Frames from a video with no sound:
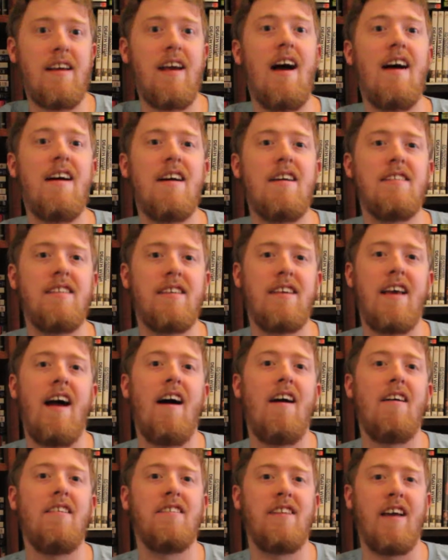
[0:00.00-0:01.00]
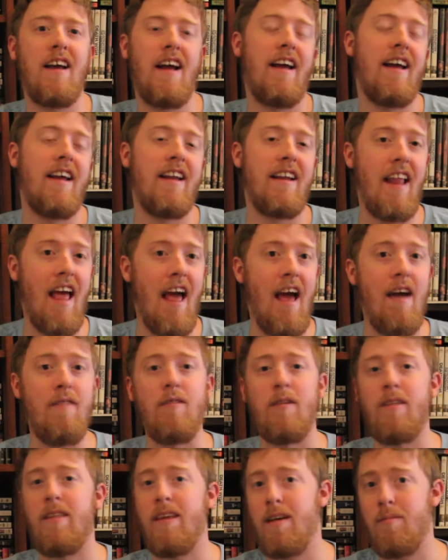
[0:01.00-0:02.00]
guys, gals, and
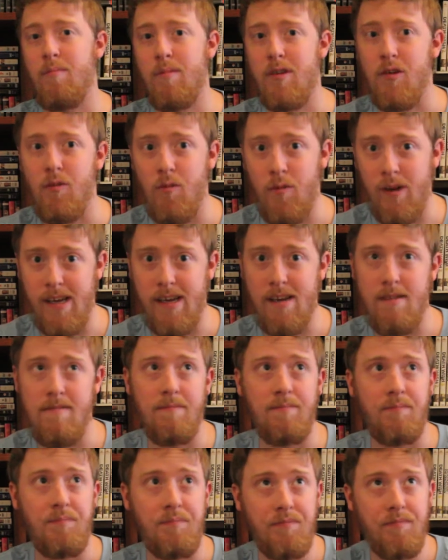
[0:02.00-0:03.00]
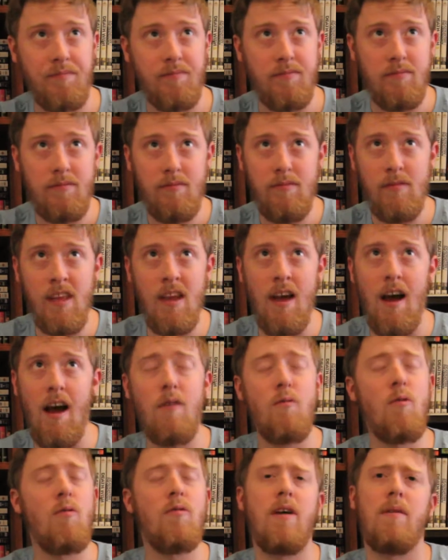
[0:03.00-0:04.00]
everything in between. I
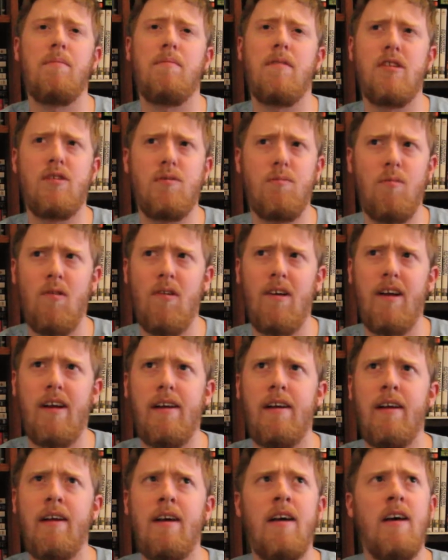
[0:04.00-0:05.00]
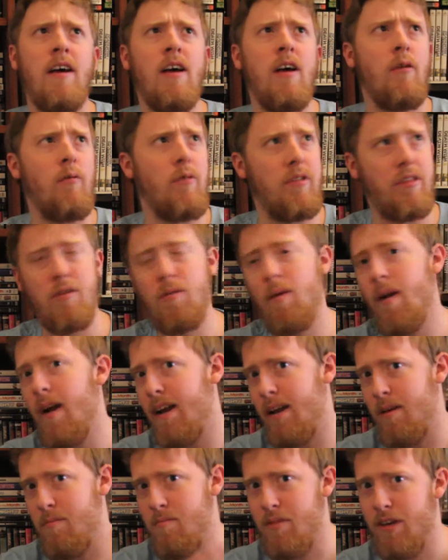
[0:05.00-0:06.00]
woke up this morning with
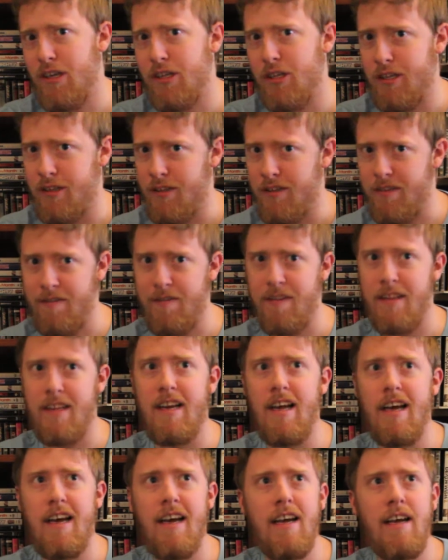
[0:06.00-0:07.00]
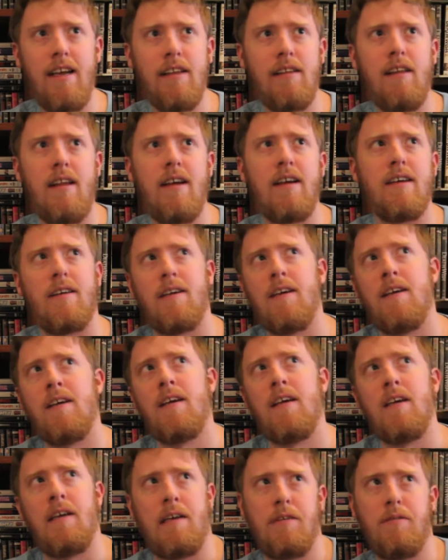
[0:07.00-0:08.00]
great ambitions for the day, like
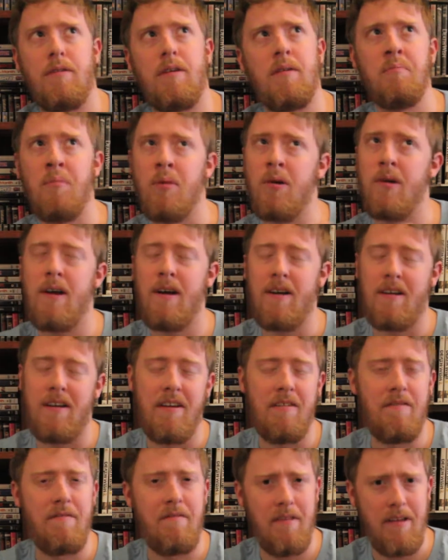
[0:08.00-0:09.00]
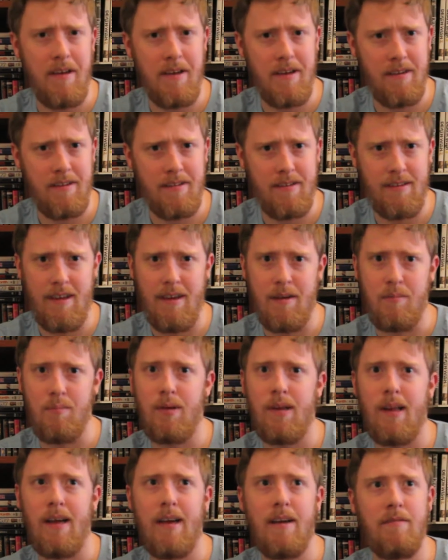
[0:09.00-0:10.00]
doing productive things like
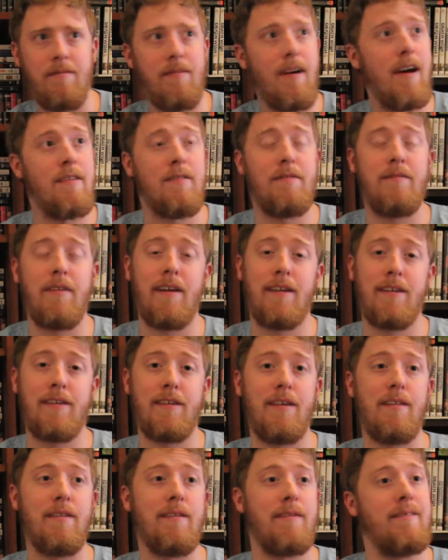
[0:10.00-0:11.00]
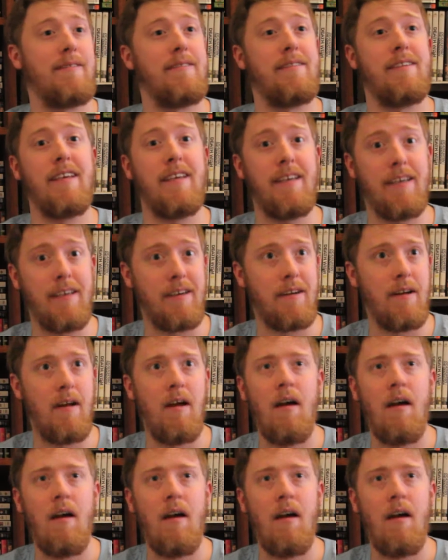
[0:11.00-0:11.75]
playing Final Fantasy XIII.